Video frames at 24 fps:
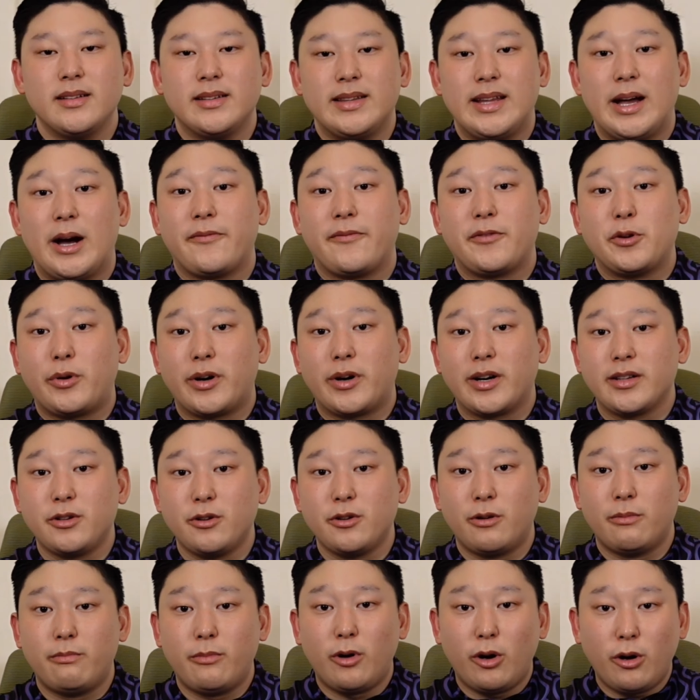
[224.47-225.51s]
Now, if you want to do a
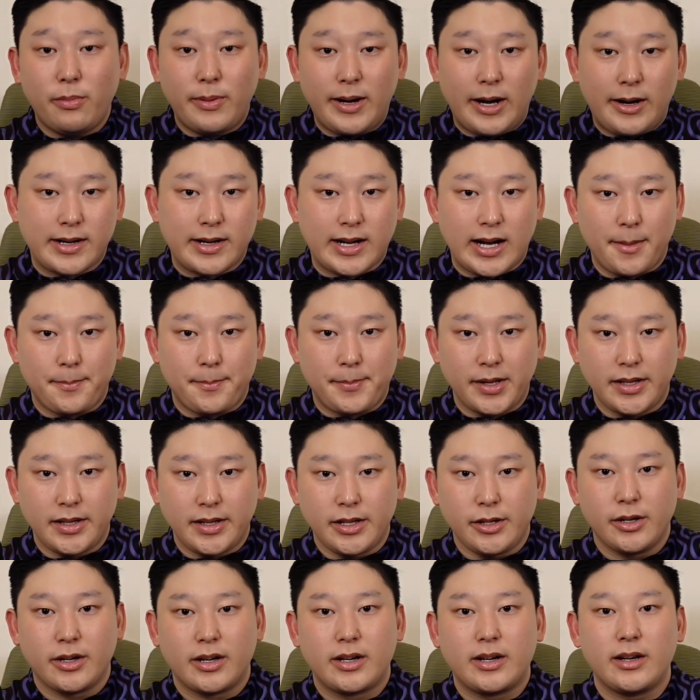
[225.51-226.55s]
mobile cupping,
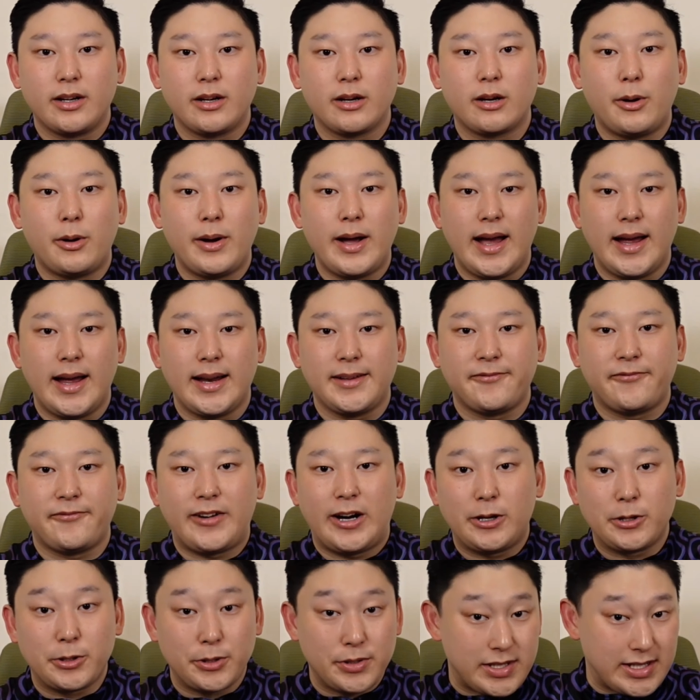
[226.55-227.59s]
you're going to go ahead and follow
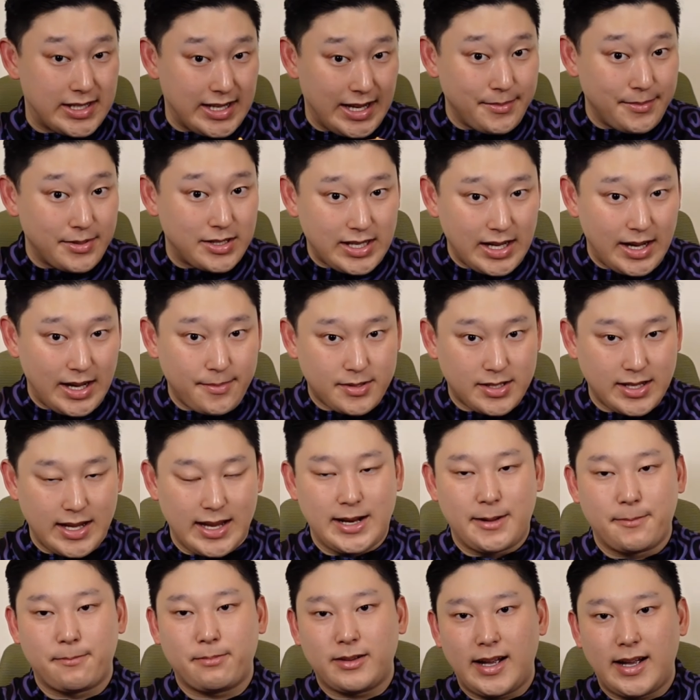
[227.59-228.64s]
those same steps and
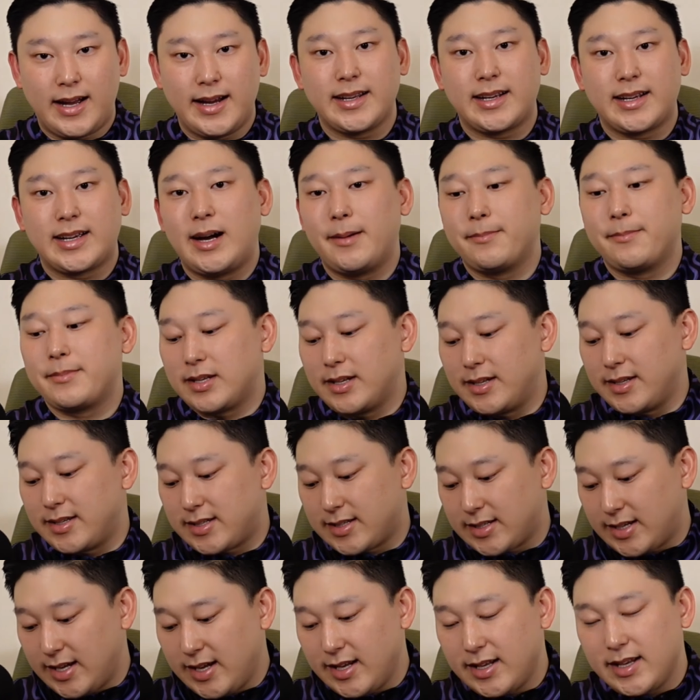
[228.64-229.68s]
apply the cup to the
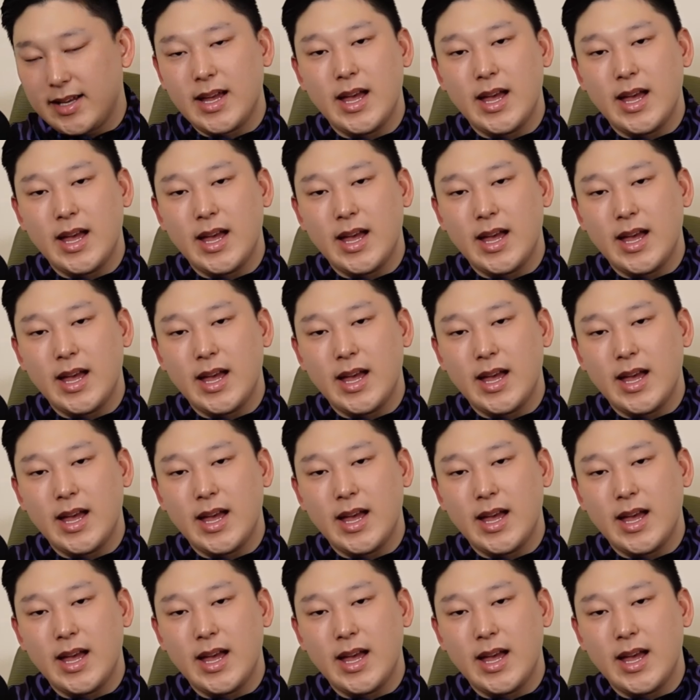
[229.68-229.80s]
skin,